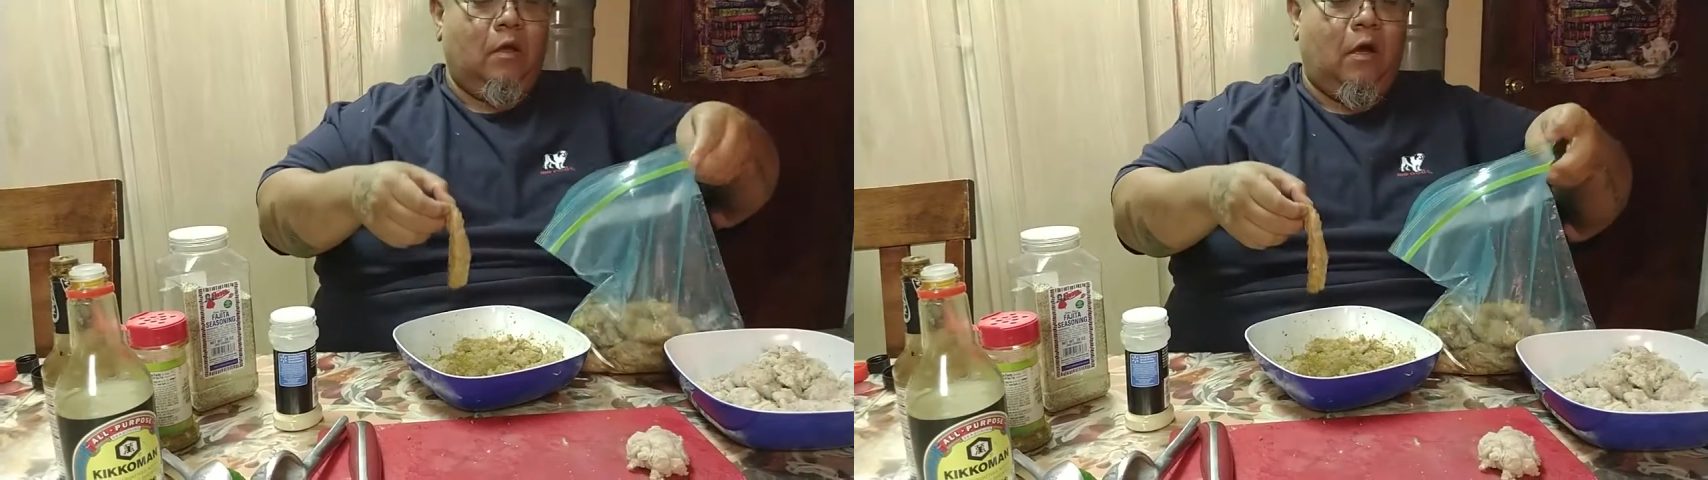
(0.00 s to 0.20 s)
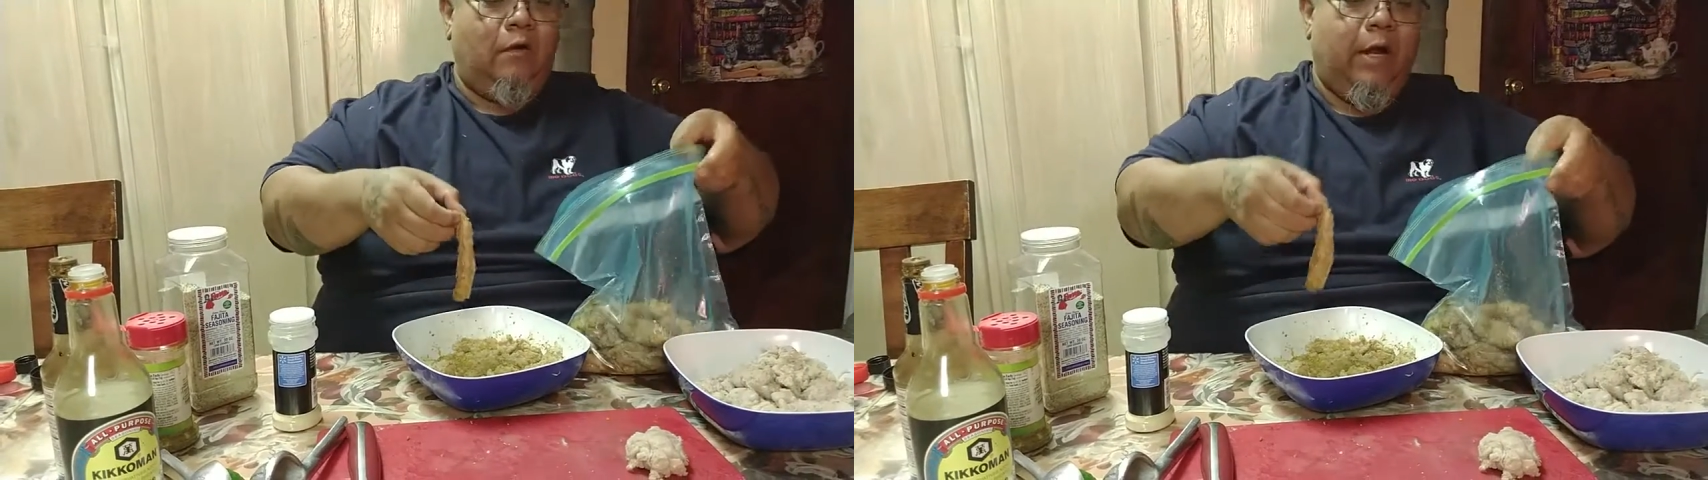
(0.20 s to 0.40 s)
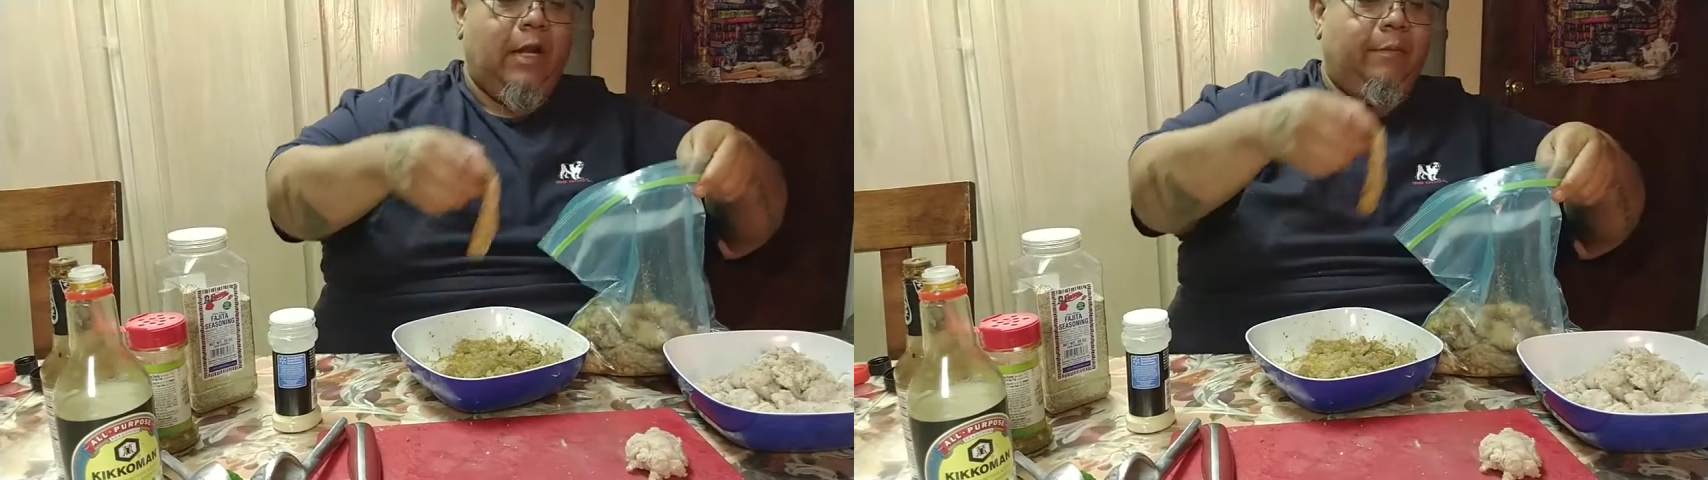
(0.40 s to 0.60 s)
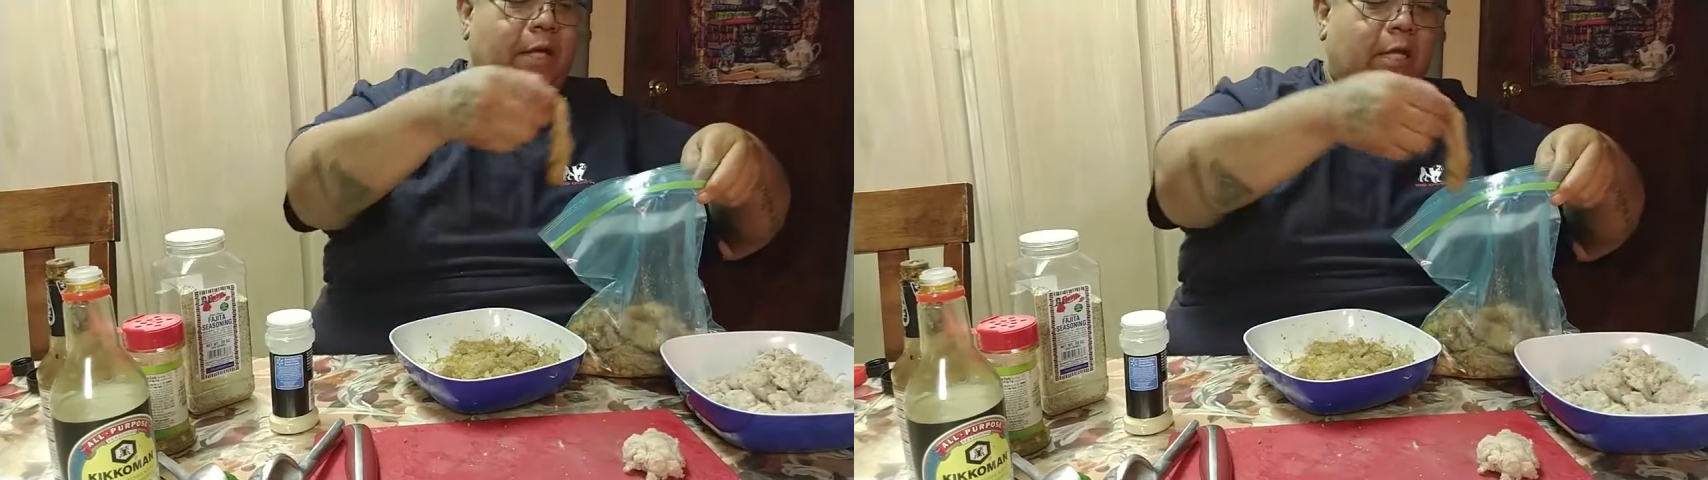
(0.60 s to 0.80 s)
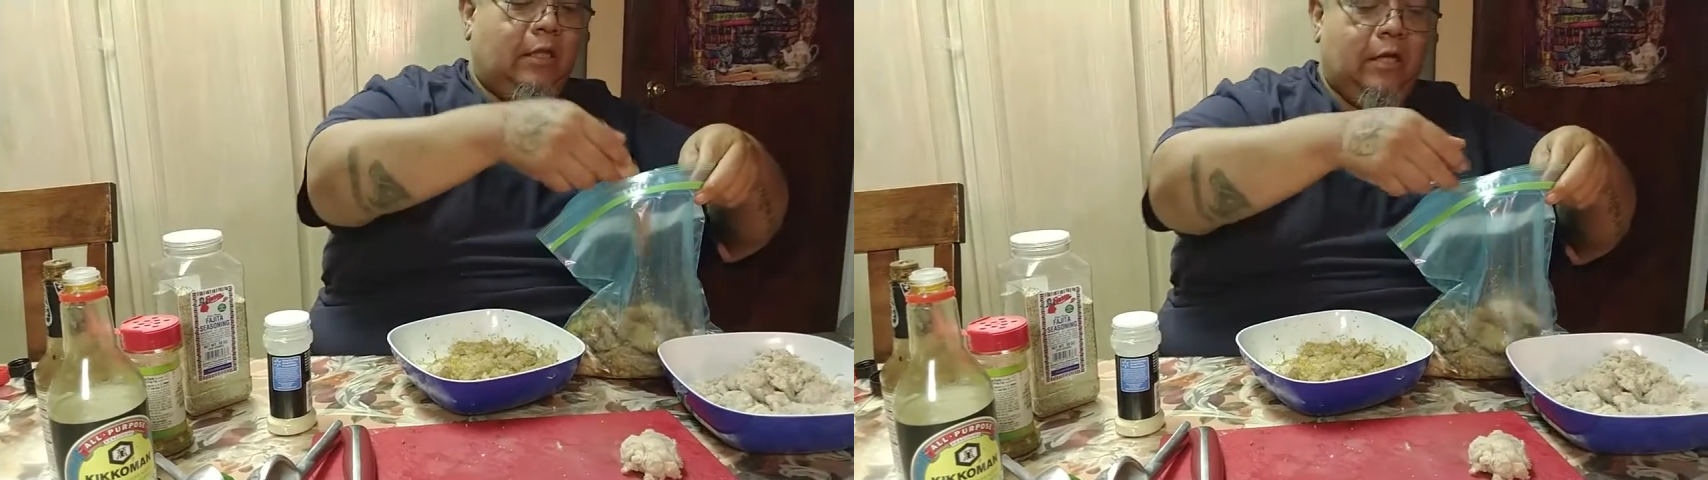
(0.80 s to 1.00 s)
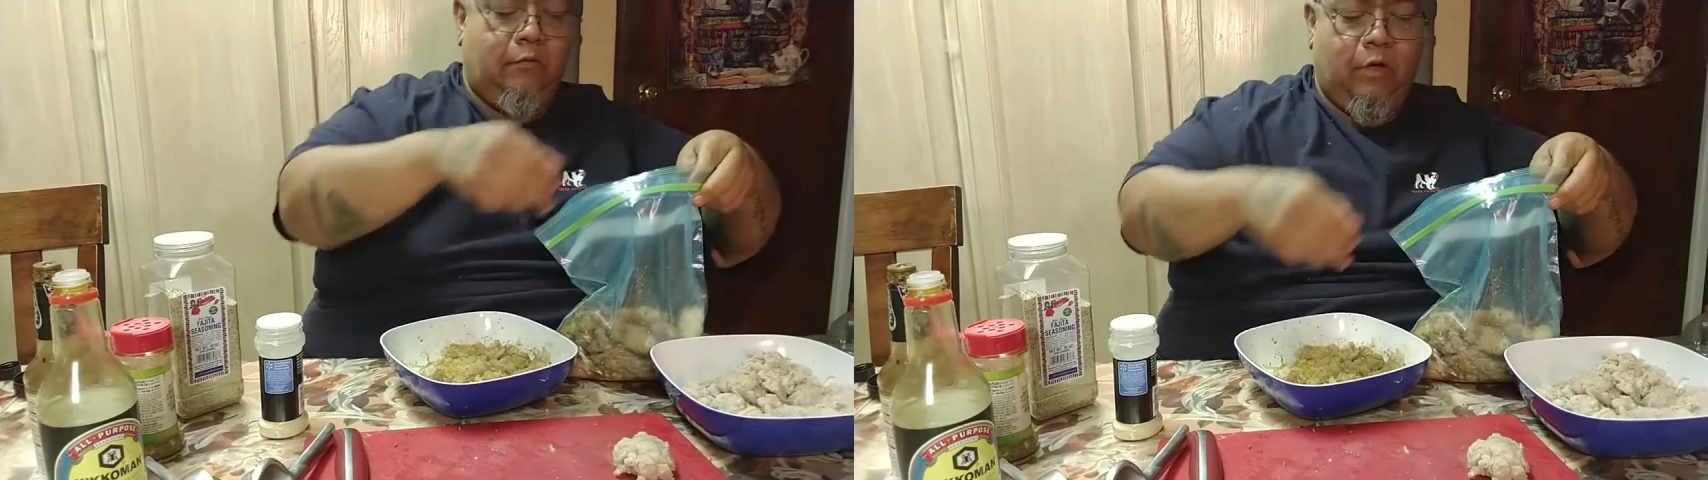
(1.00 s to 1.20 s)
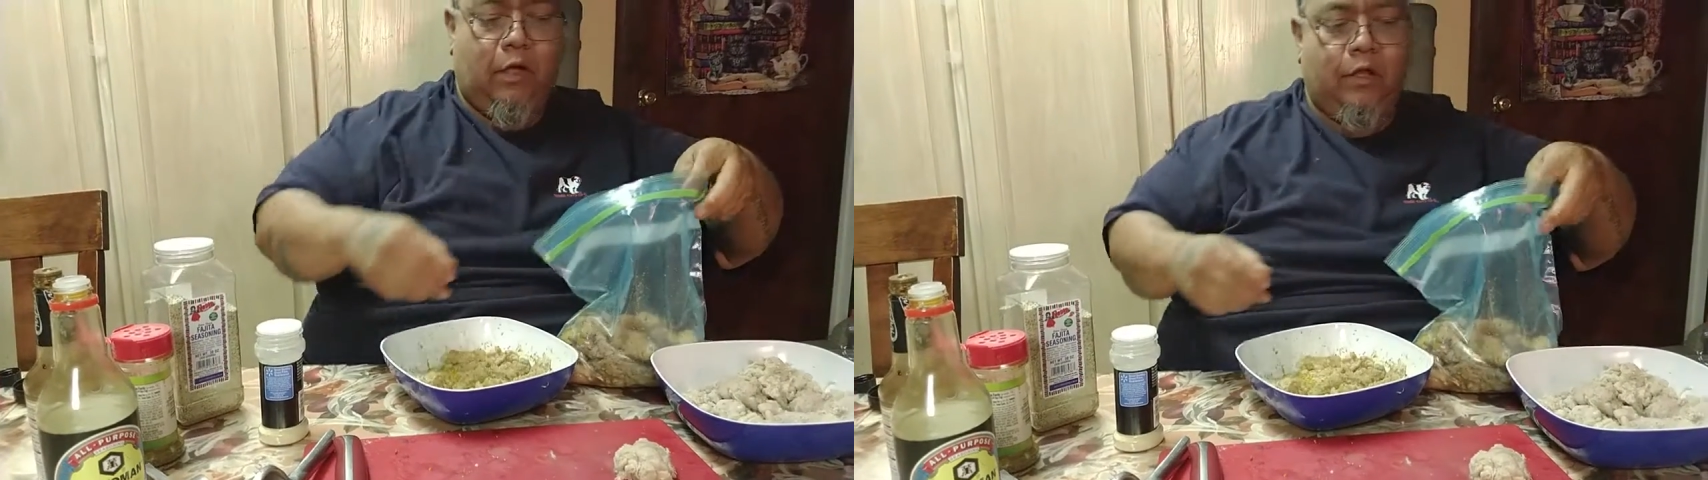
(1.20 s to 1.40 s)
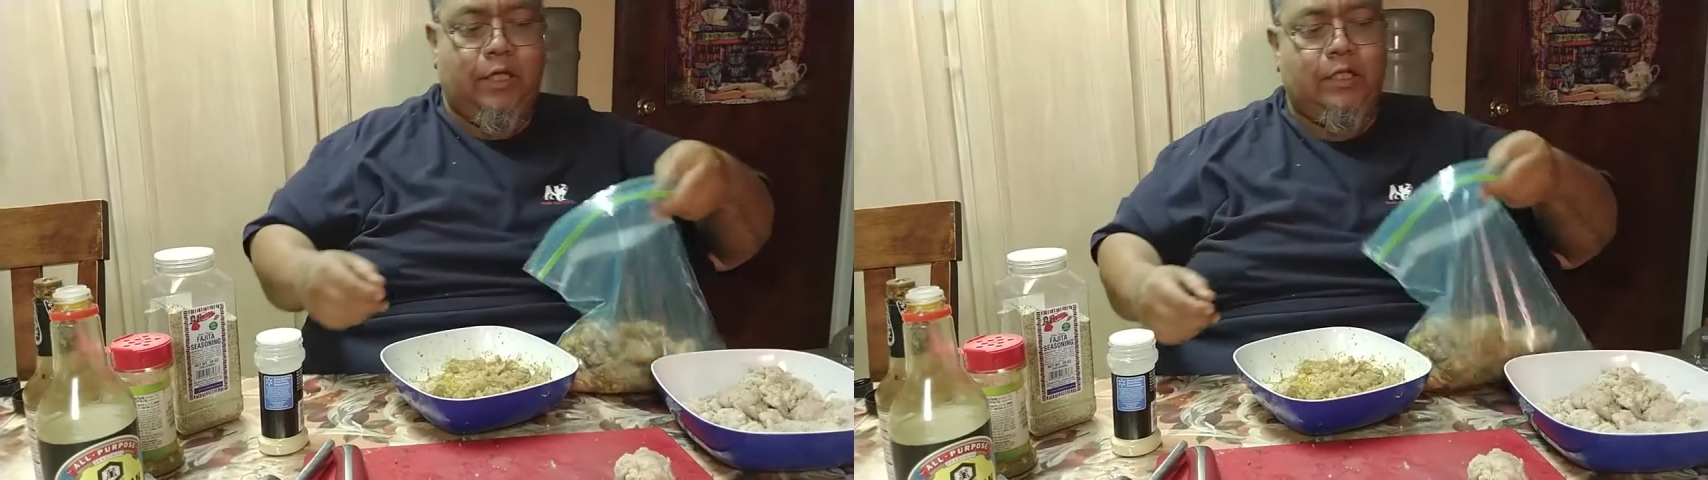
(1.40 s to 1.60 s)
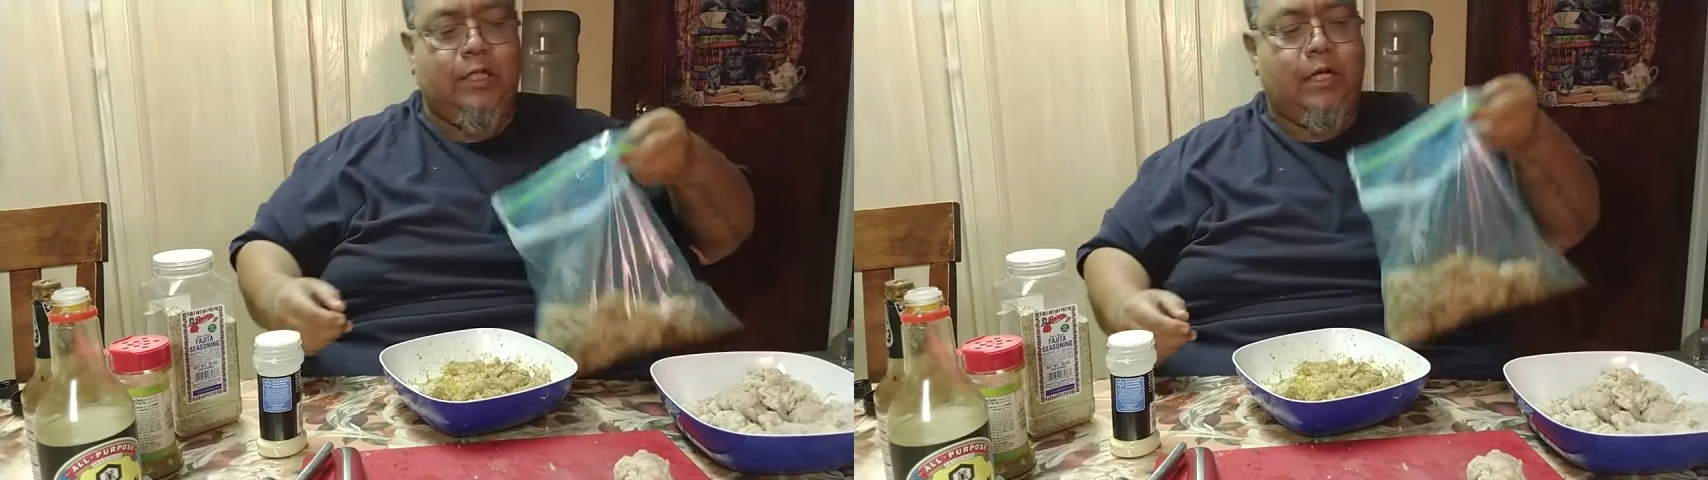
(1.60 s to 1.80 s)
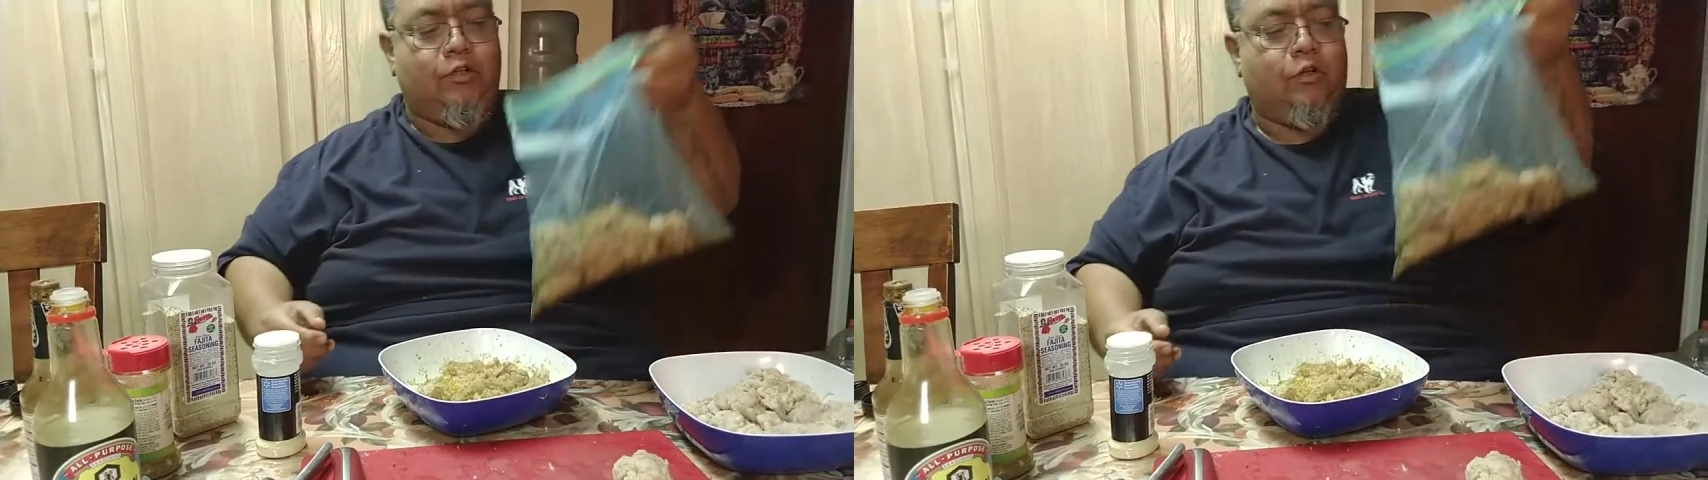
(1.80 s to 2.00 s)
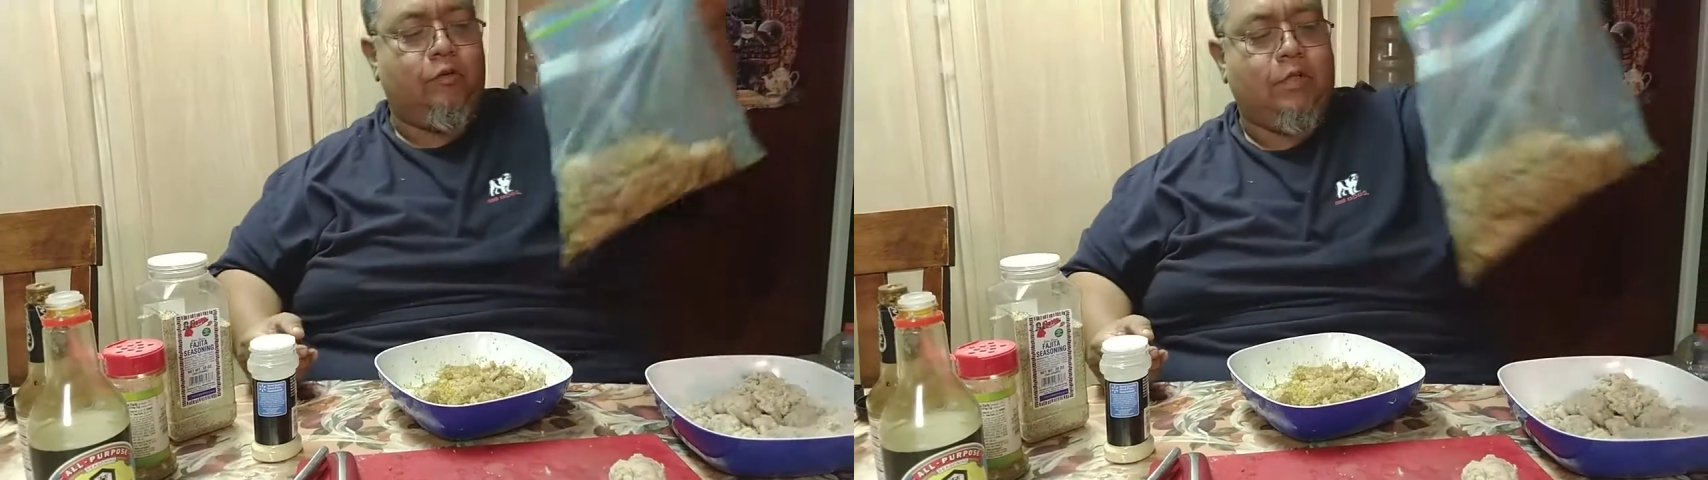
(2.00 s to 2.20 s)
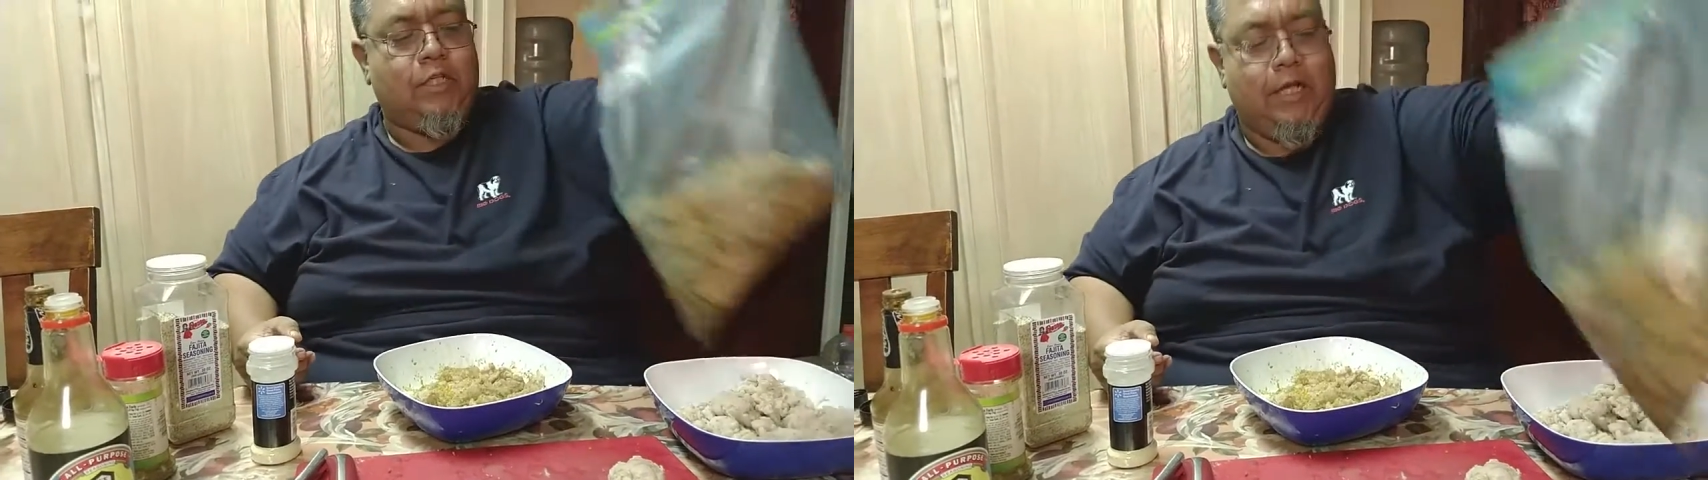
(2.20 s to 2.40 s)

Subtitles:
Alright, let me get done with all these and then I'll show you what's